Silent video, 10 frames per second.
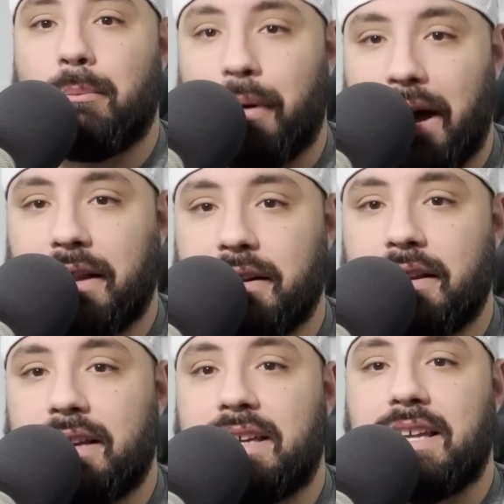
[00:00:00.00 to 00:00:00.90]
But
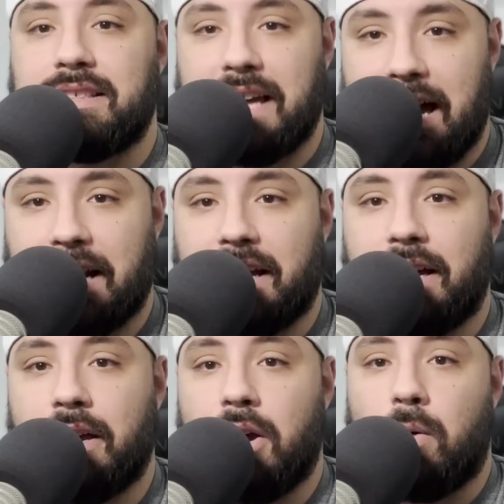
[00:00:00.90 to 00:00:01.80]

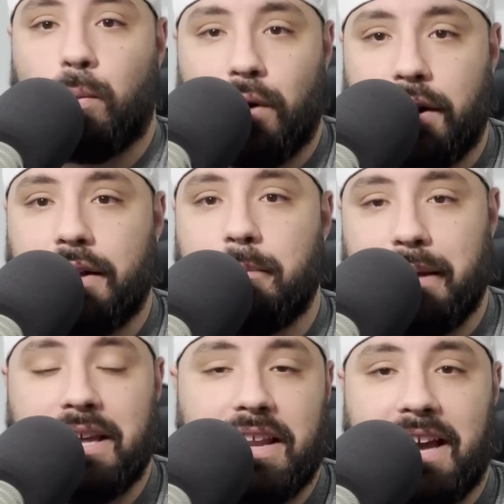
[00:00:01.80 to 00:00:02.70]
Quintana would
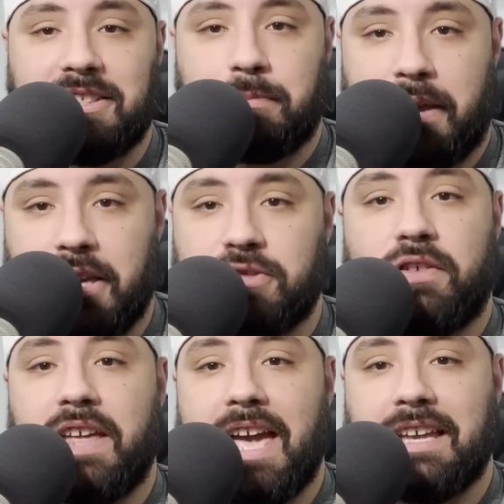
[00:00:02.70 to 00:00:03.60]
be a nice piece for
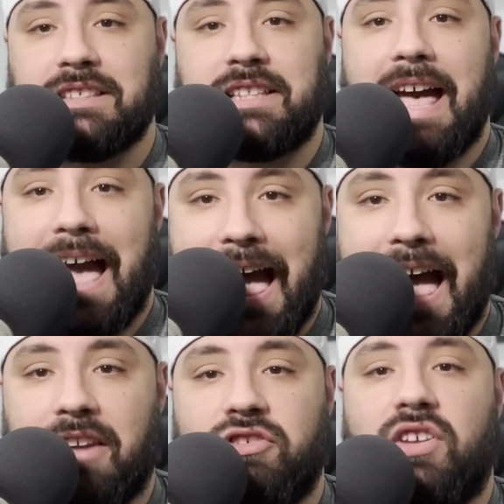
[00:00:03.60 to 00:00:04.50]
the Yankees to
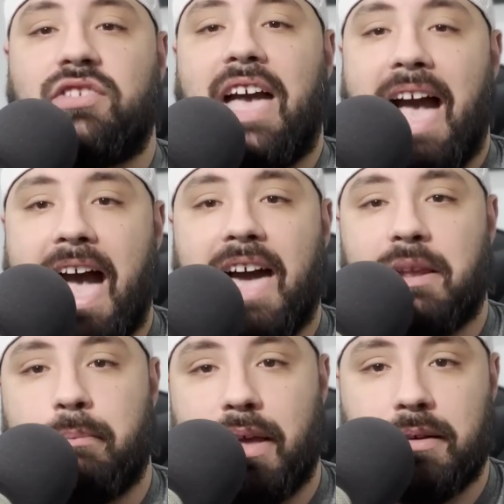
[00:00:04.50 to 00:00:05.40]
add. Just add
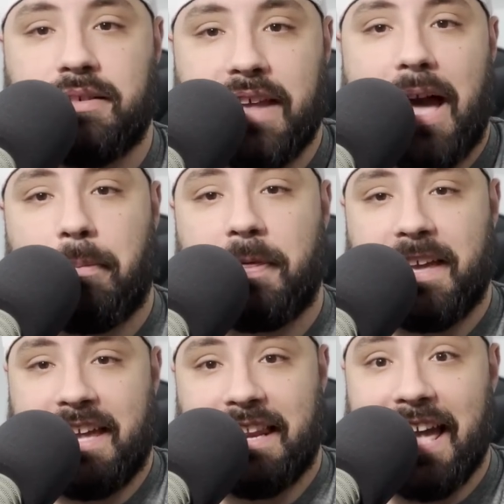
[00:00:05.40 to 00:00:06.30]
a bit depth,
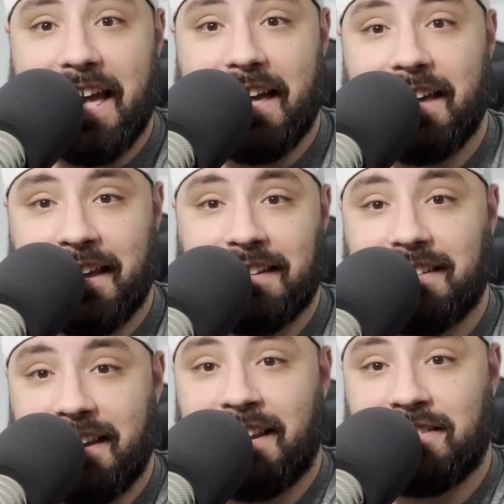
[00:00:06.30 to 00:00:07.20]
eat
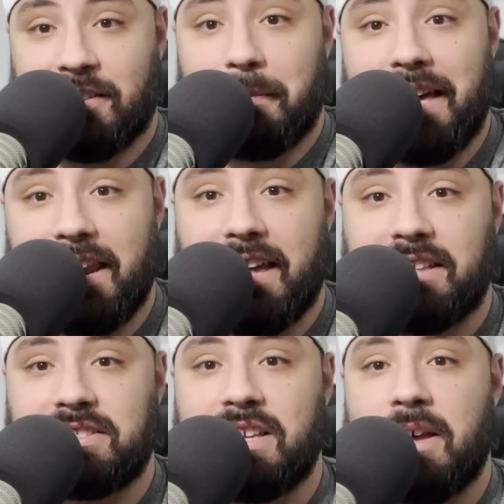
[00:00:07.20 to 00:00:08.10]
some
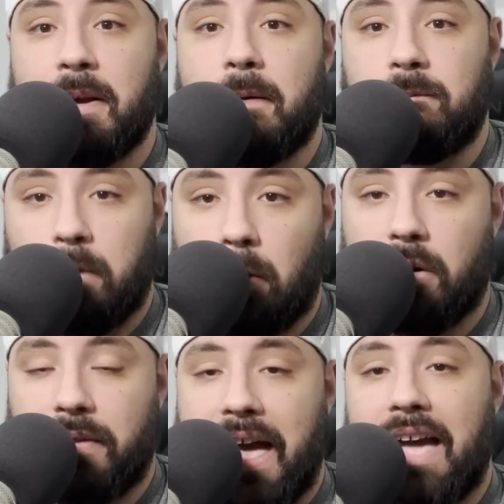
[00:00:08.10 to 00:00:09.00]
innings
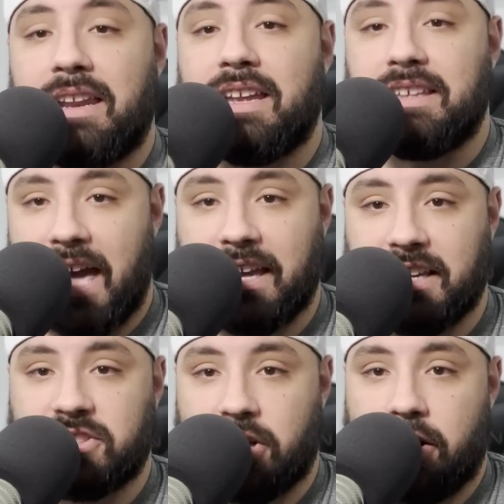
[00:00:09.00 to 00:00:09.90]
for that
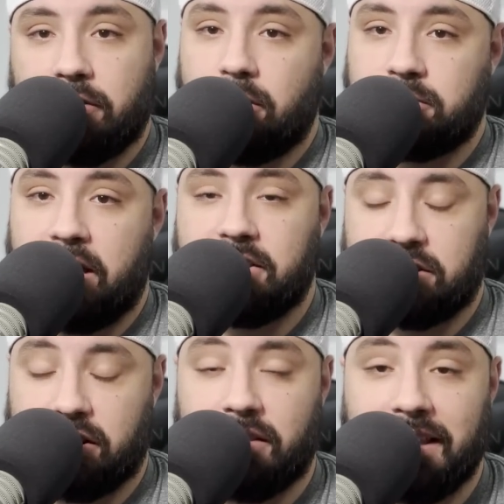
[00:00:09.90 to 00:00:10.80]
Yankee starting
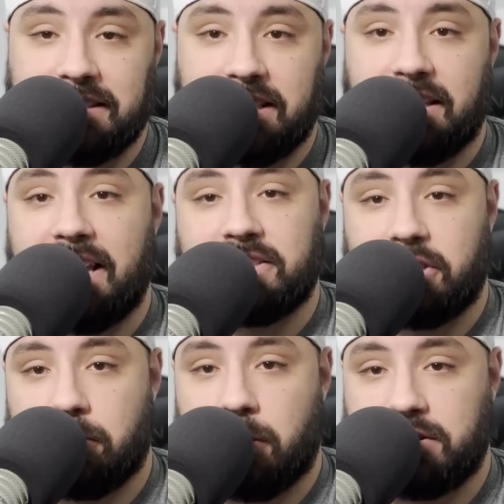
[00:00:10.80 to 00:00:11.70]
rotation. Listen,
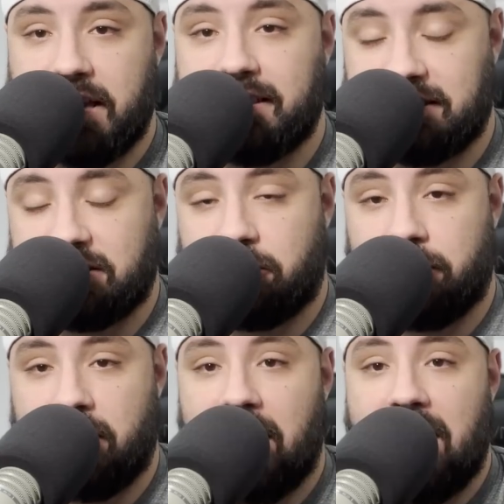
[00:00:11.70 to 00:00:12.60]
Nestor Cortez is a
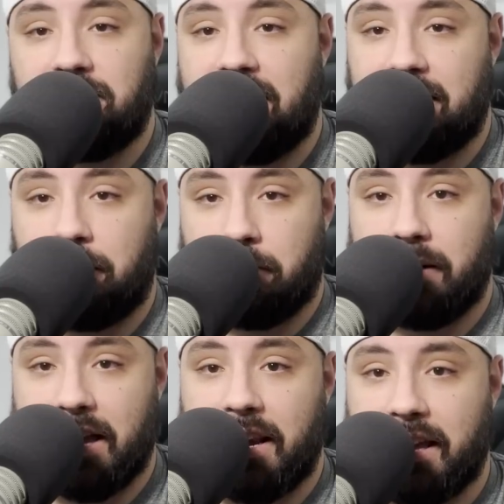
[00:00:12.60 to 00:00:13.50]
career high of
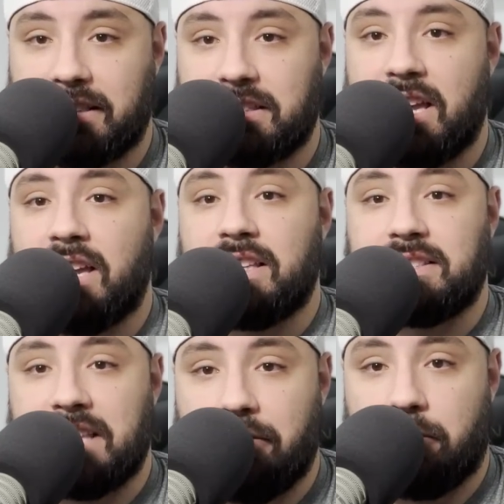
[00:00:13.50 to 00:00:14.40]
93 innings.
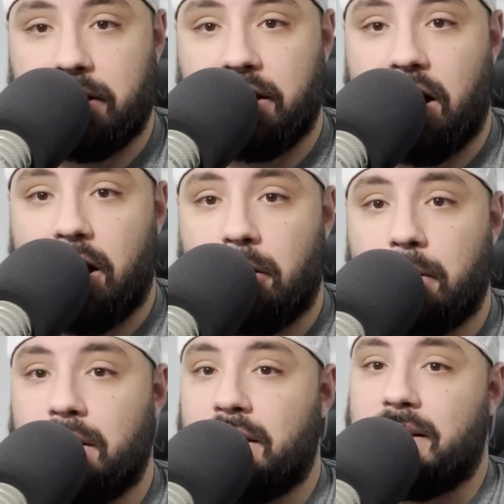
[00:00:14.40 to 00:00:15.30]

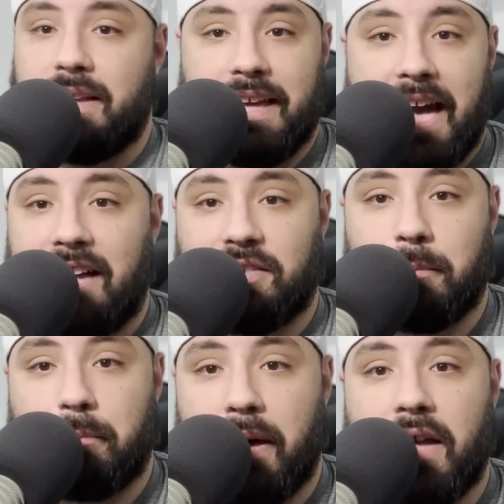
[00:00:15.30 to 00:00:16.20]
Severino, he
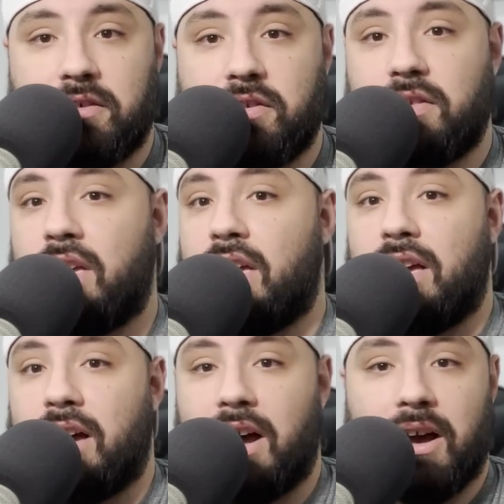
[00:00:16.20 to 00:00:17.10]
hasn't pitched,
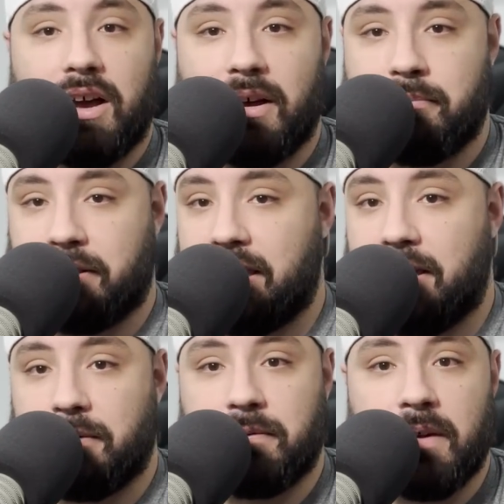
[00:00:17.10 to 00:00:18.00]
I
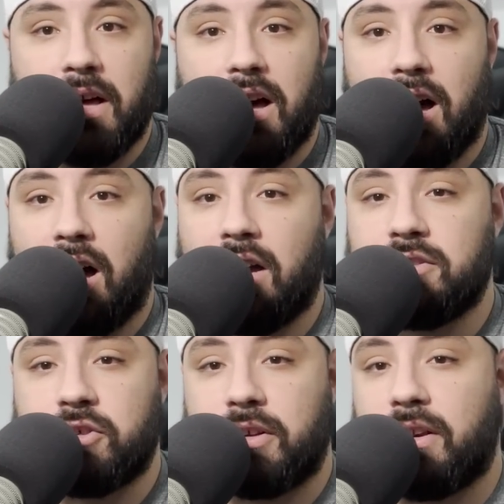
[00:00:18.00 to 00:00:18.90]
believe,
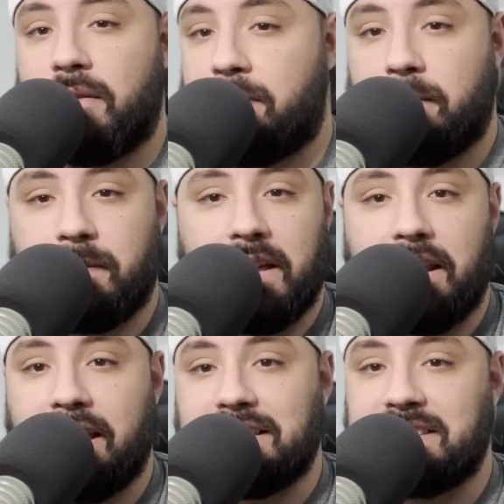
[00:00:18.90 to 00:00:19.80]
150
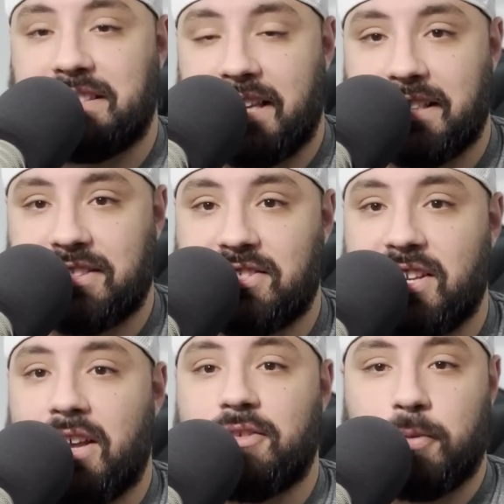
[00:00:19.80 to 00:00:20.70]
innings since
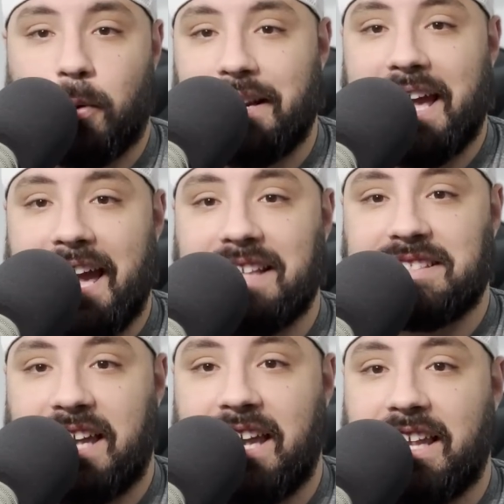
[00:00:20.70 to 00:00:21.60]

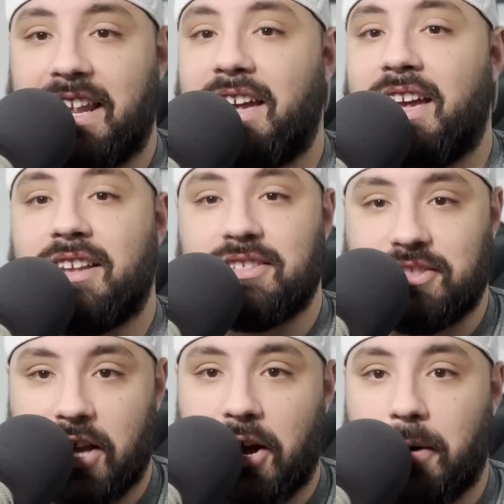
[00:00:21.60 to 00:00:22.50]
2018.
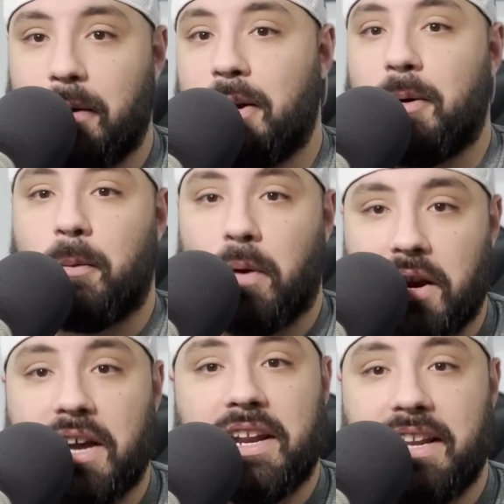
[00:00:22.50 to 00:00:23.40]
So we're
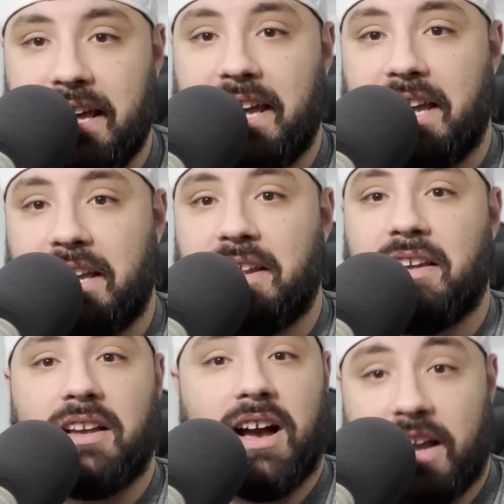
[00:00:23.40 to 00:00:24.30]
going to need
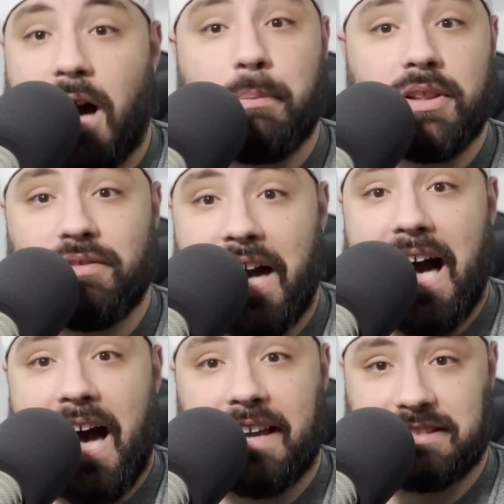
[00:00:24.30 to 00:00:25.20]
a couple of
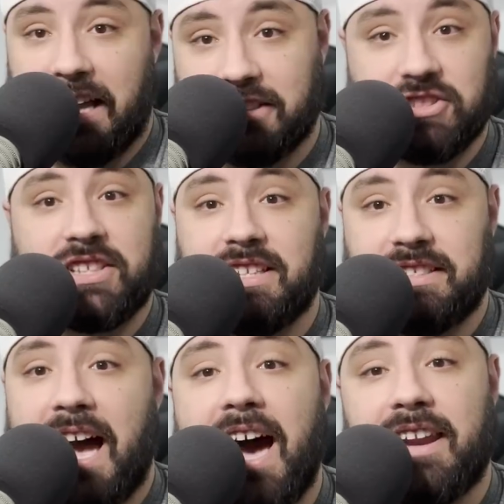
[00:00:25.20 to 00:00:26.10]
guys, not just
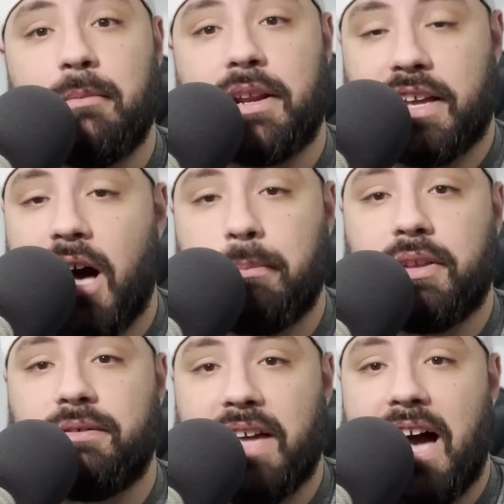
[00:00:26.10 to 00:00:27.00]
Quintana, but a couple
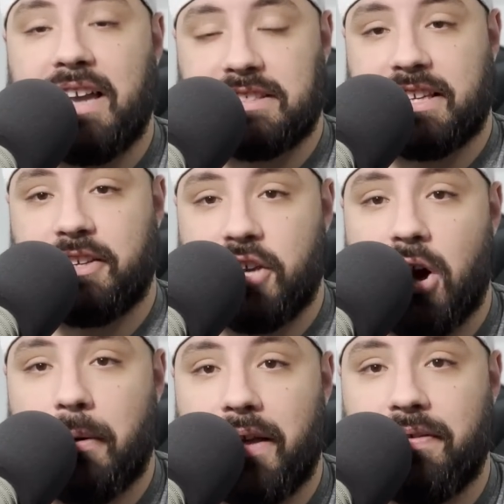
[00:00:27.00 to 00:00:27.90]
of guys that could
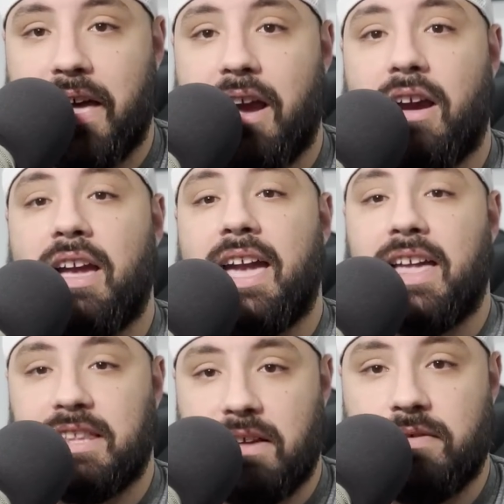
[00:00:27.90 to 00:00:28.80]
go in there
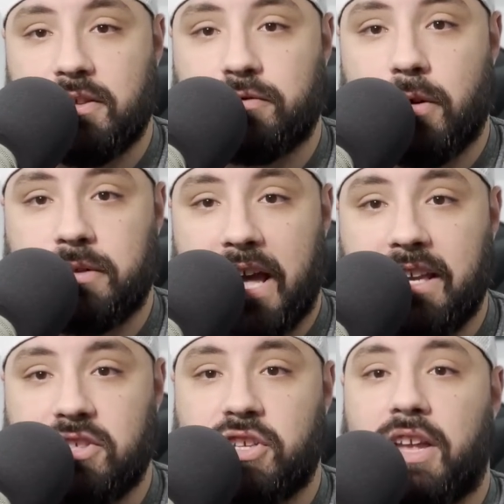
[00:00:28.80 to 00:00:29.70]
and give this
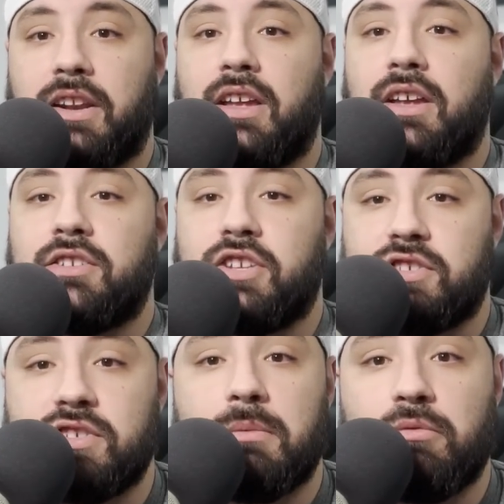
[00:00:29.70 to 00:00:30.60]
rotation
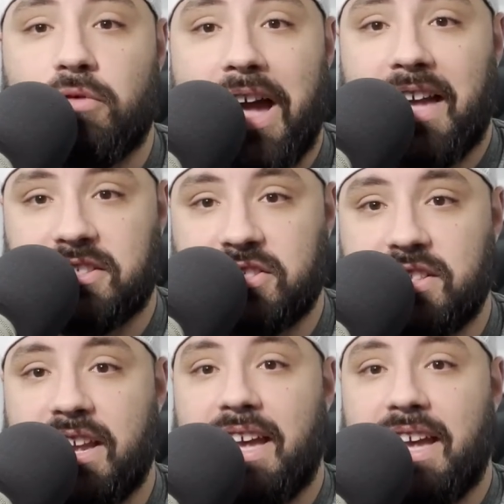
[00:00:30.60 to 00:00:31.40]
just some rest.